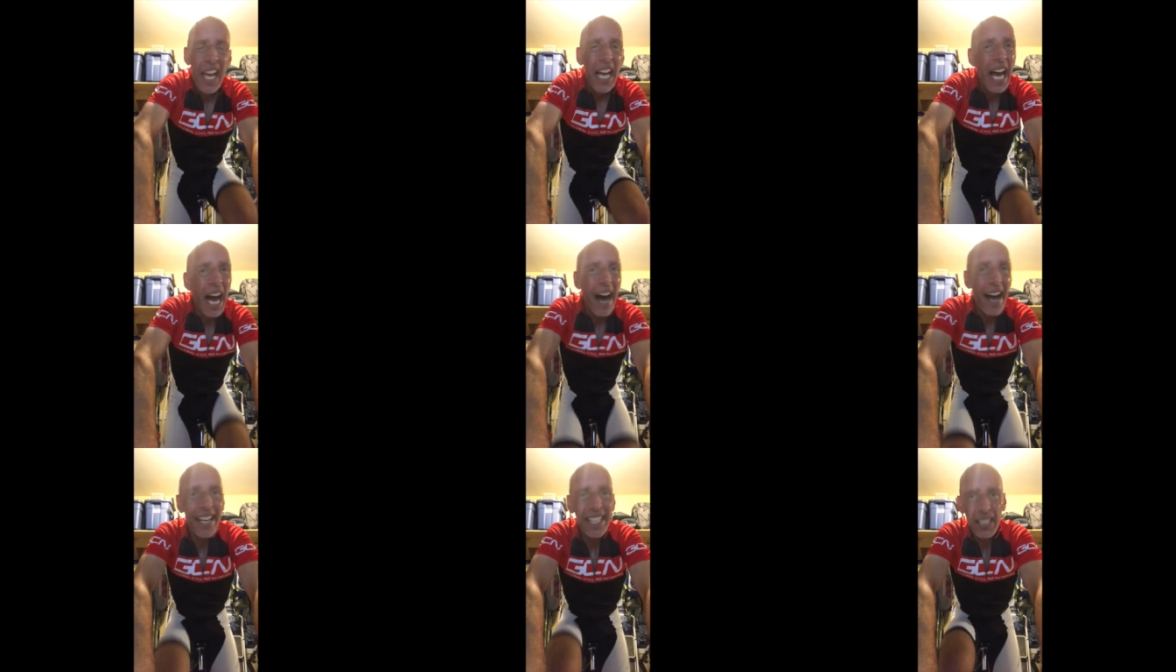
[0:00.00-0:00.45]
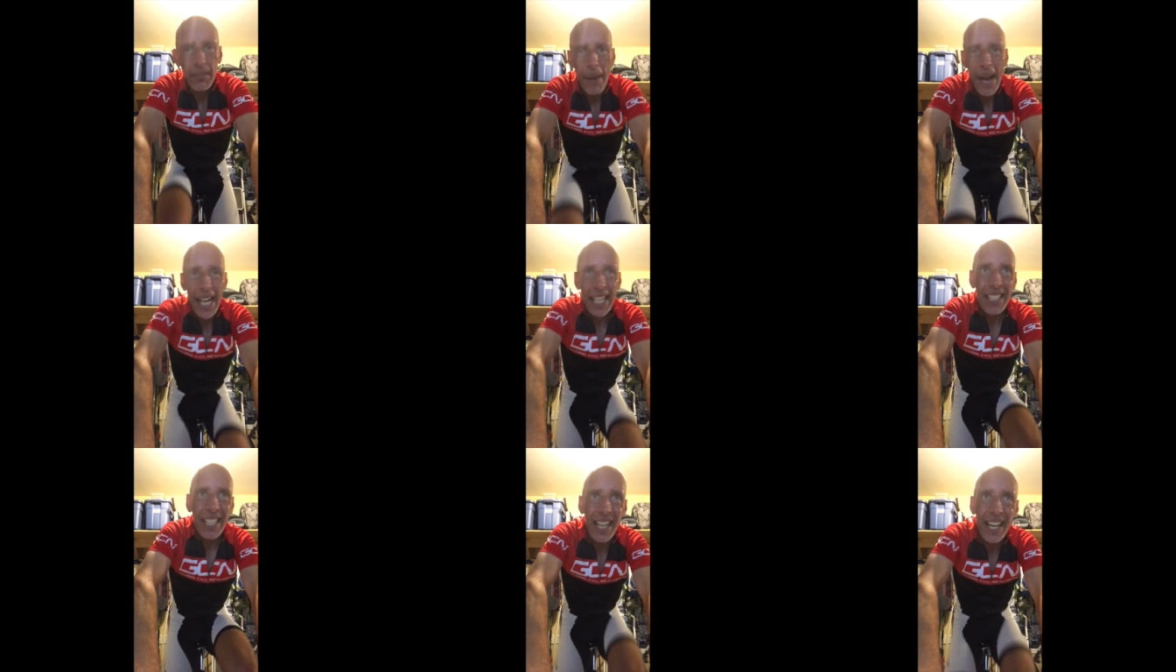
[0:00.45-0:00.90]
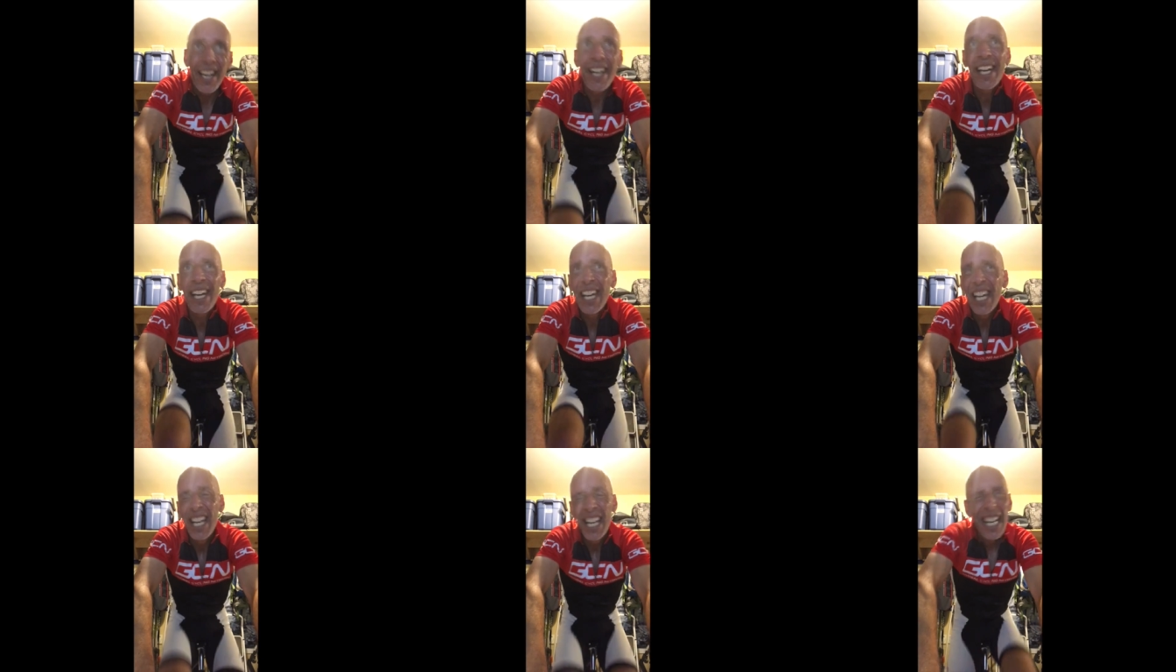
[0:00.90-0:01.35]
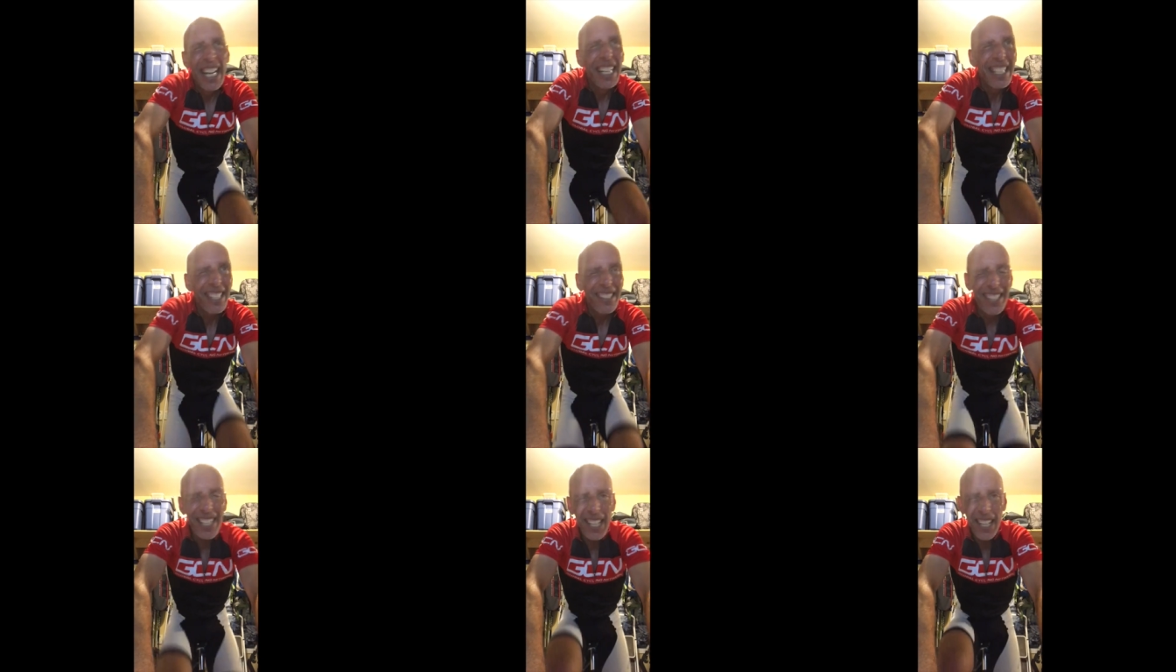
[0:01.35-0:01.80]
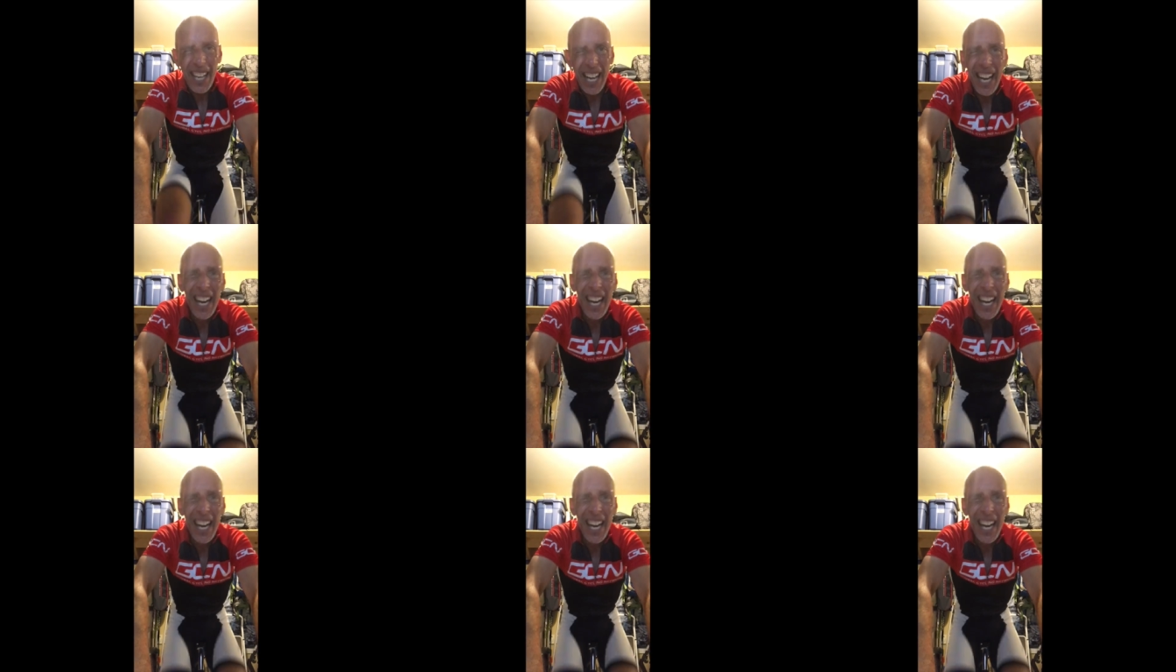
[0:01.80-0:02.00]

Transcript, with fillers: I expect to see a